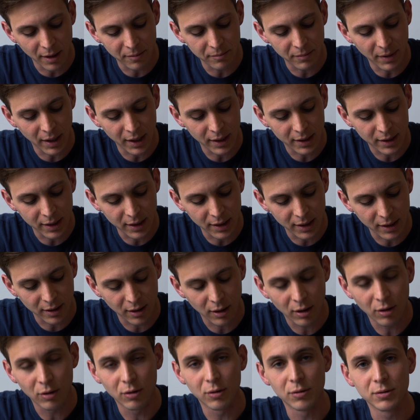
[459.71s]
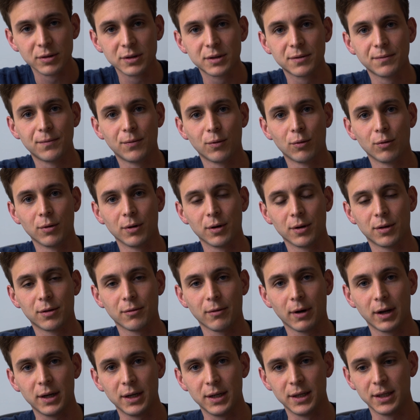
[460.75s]
up making holes for
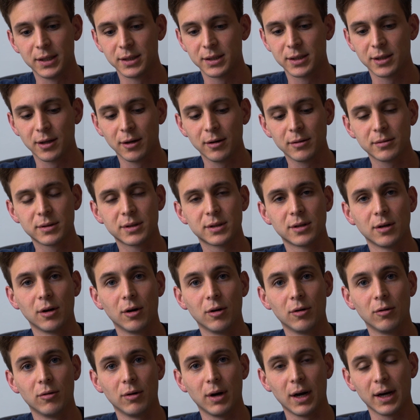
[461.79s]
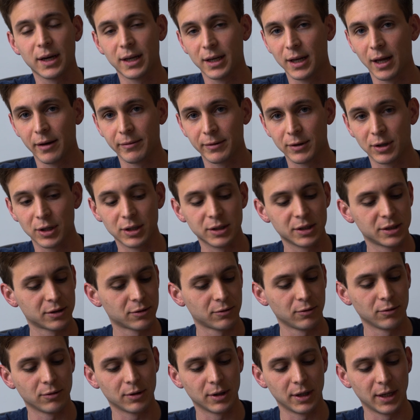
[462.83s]
threaded inserts so I can have a good
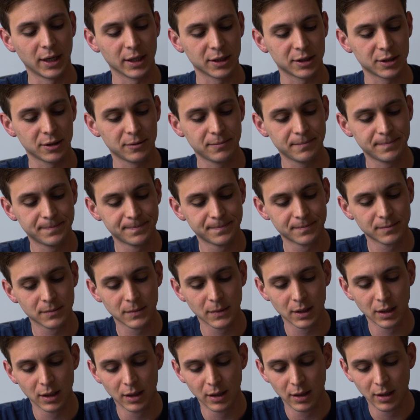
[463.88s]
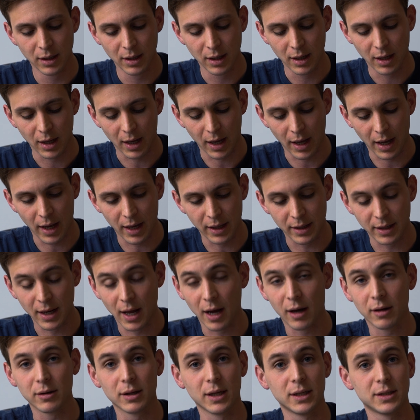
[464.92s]
screw connection. And
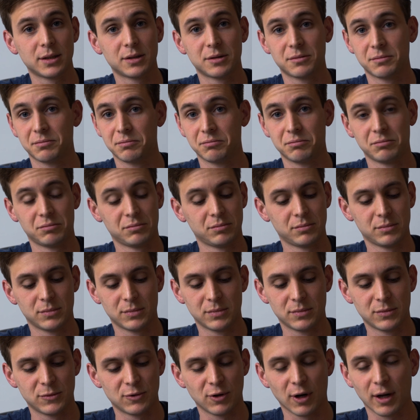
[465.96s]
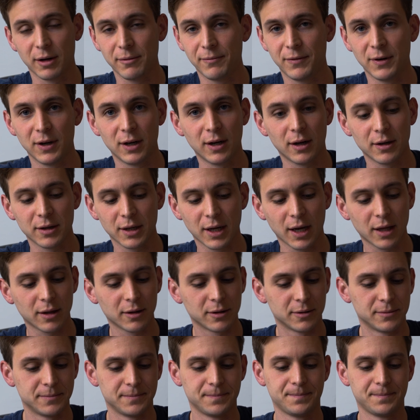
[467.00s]
now let's try to fit it all together.